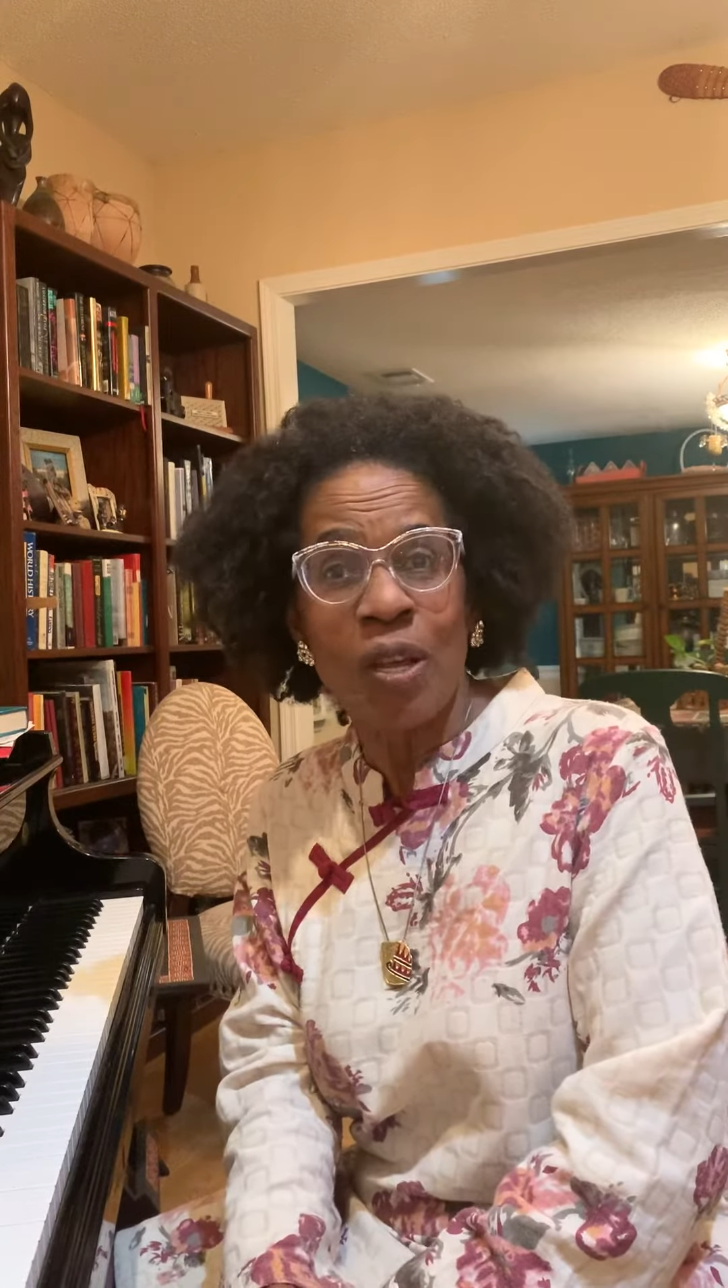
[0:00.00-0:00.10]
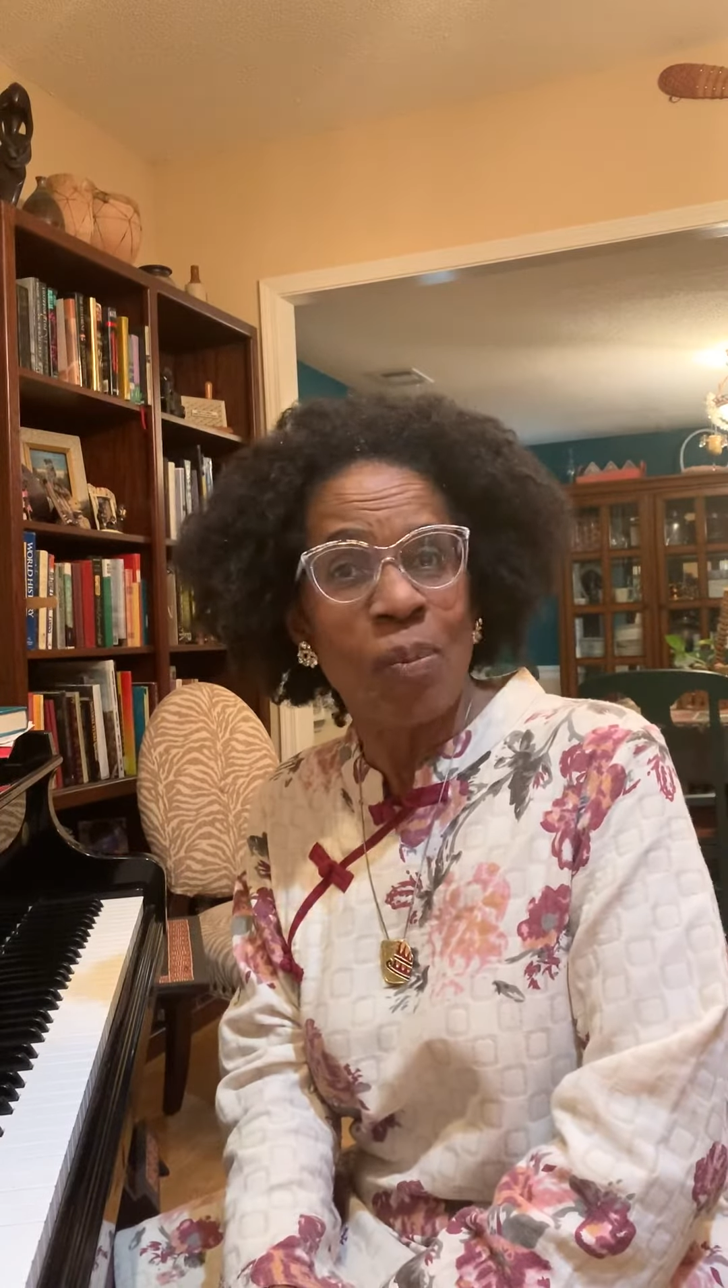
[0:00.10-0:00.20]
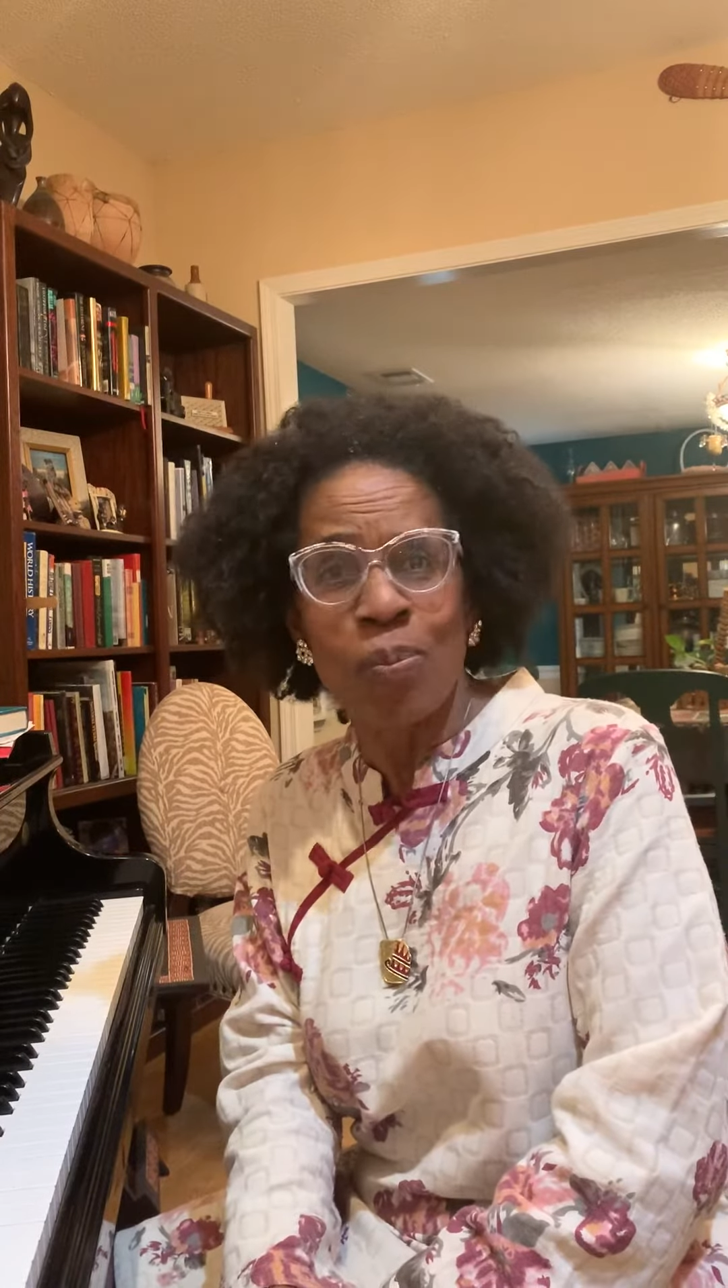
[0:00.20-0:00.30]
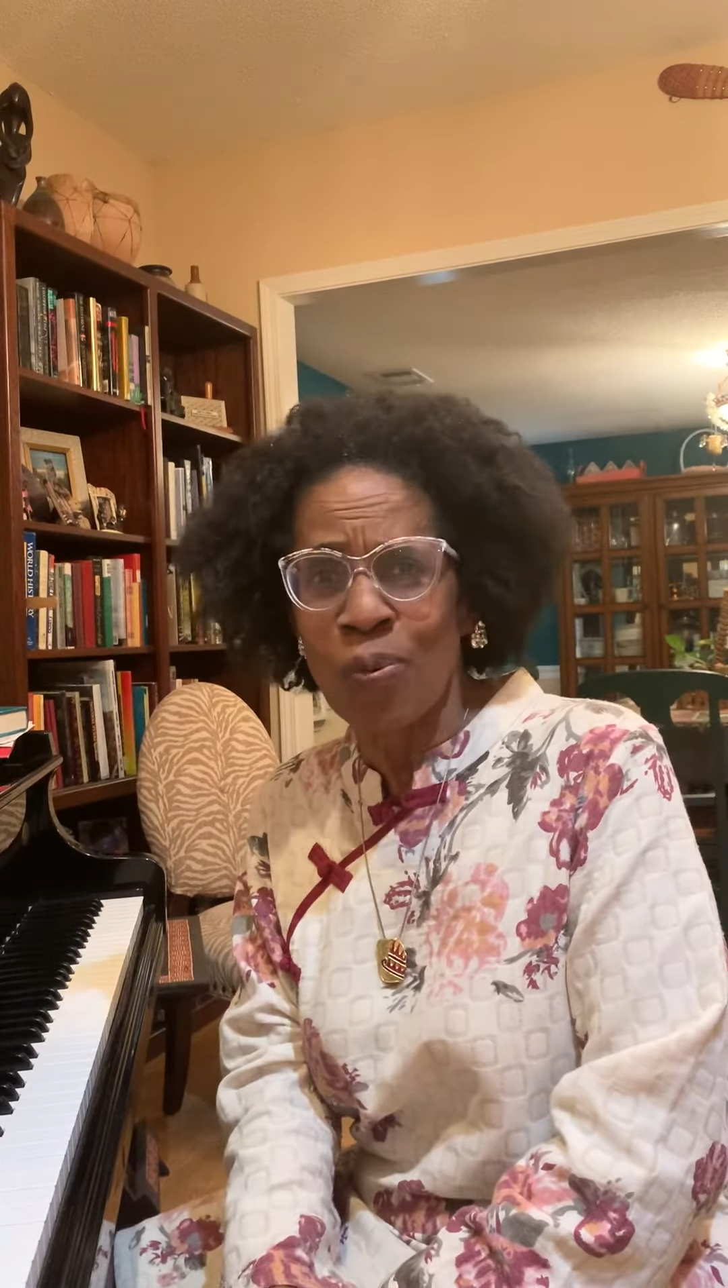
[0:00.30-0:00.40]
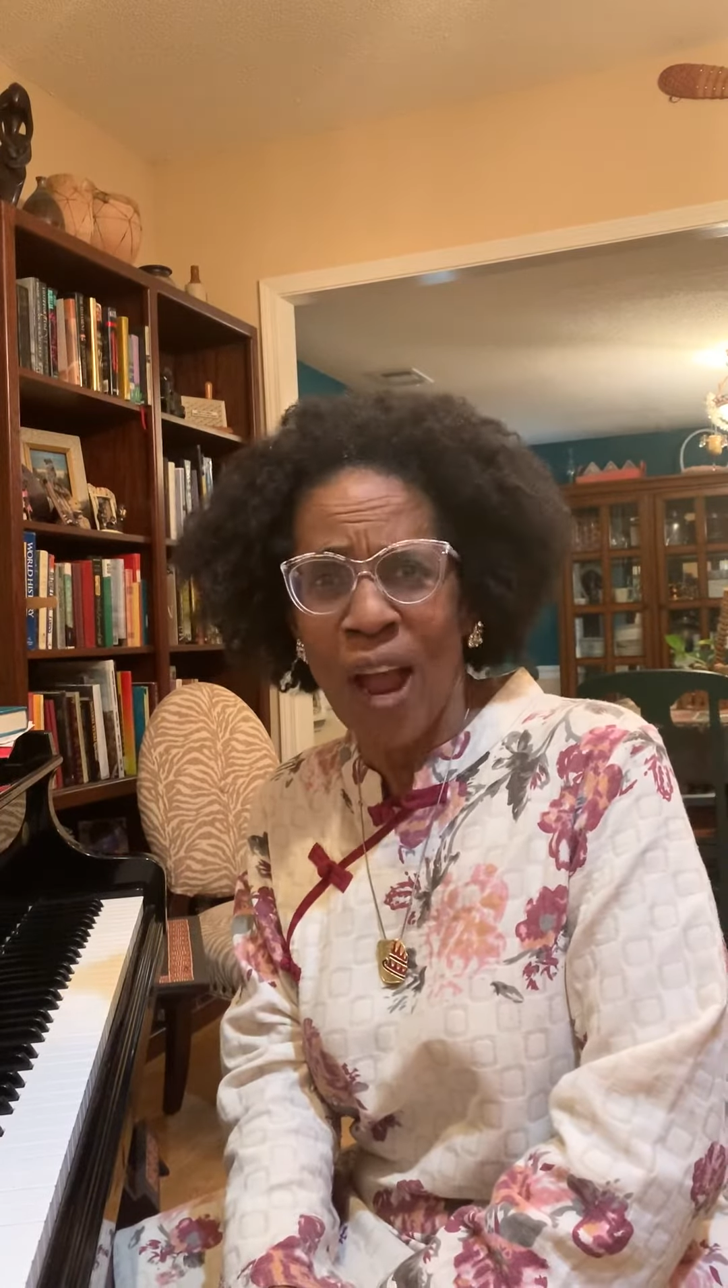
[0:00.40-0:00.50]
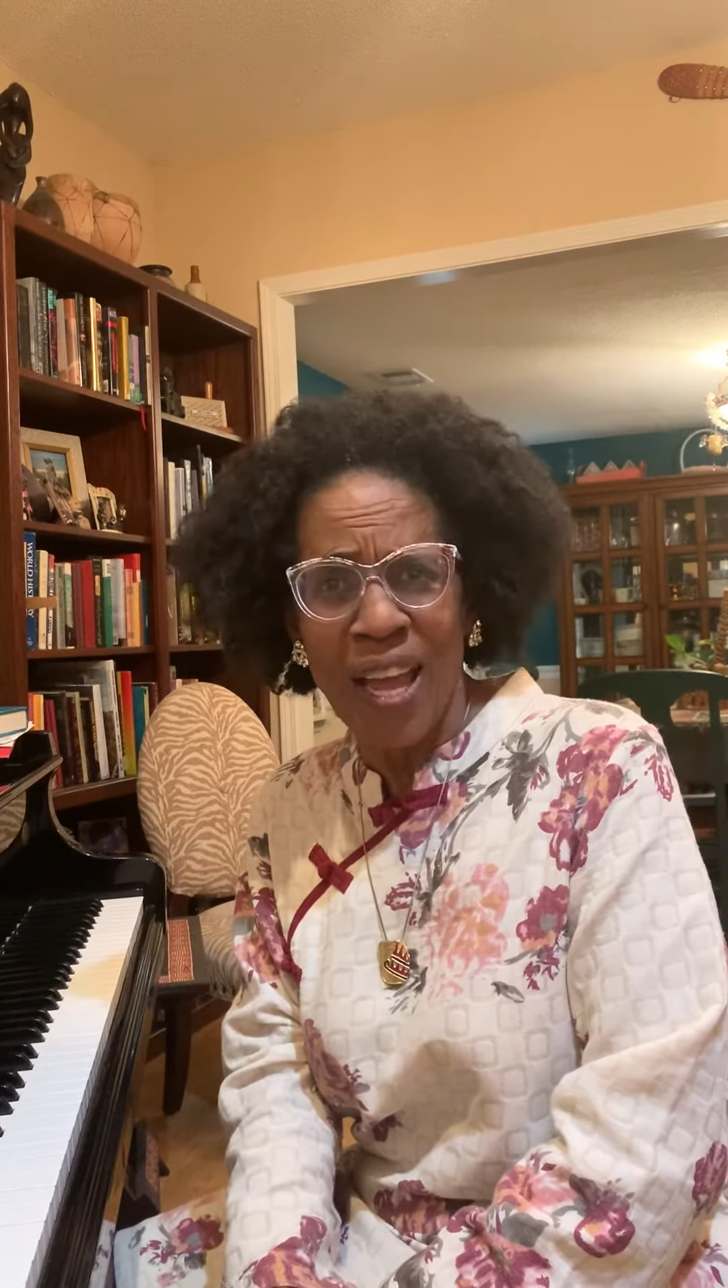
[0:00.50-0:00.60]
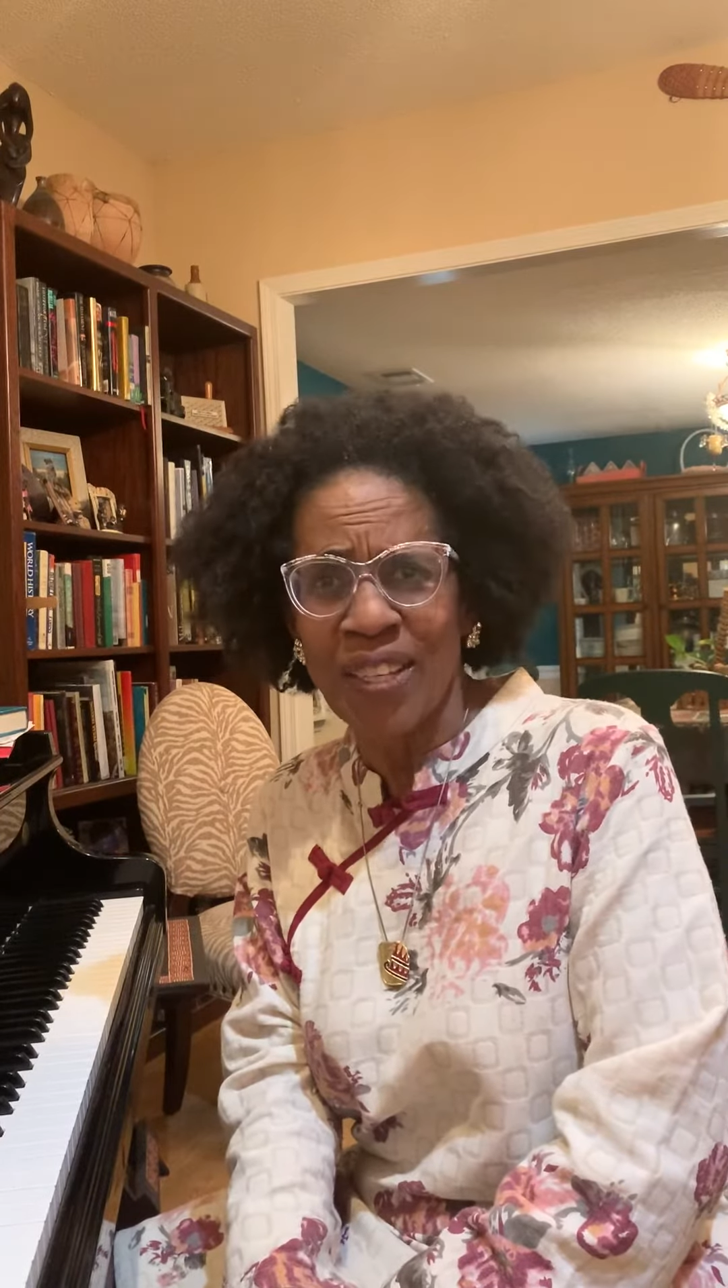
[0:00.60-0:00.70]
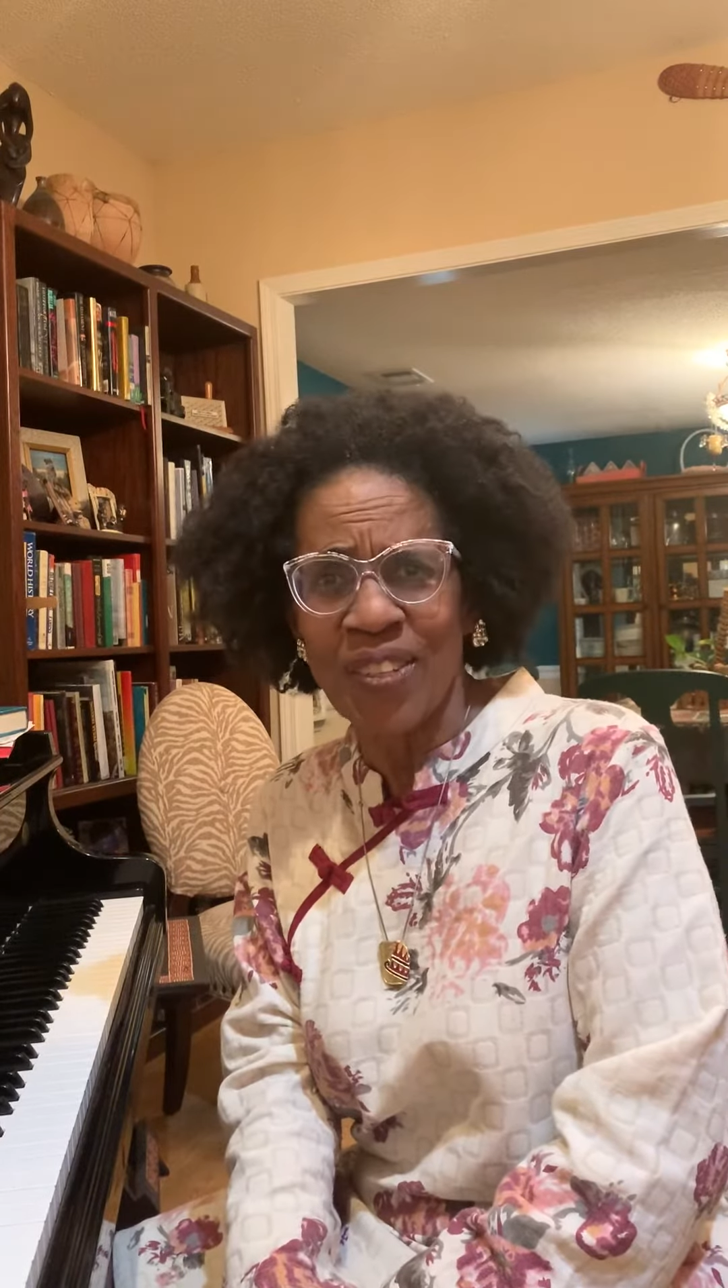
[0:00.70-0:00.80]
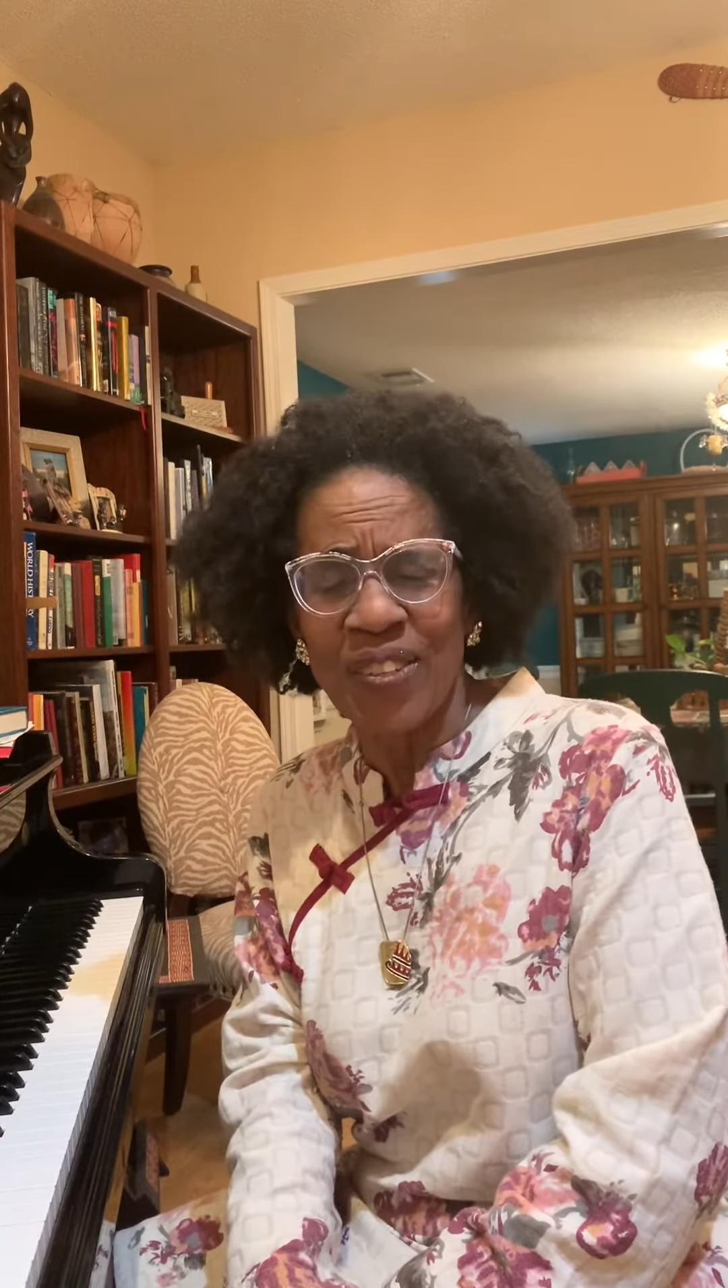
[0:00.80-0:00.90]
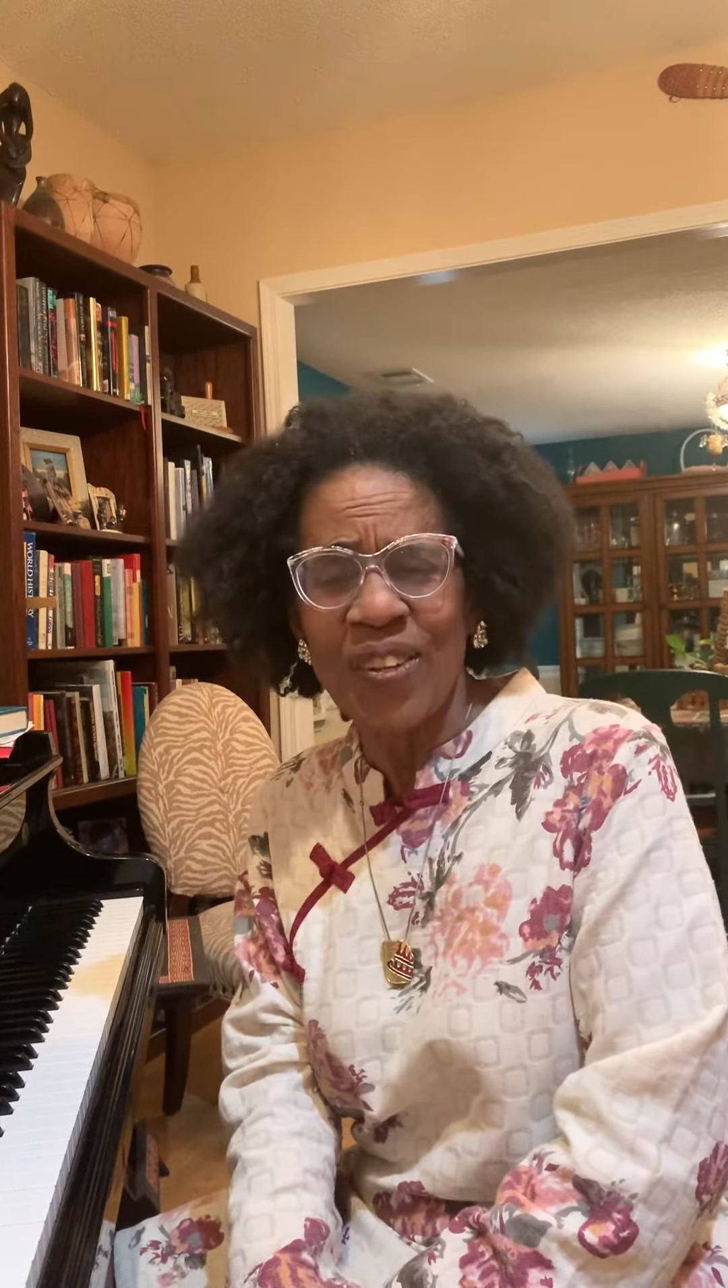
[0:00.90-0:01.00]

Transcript: brighter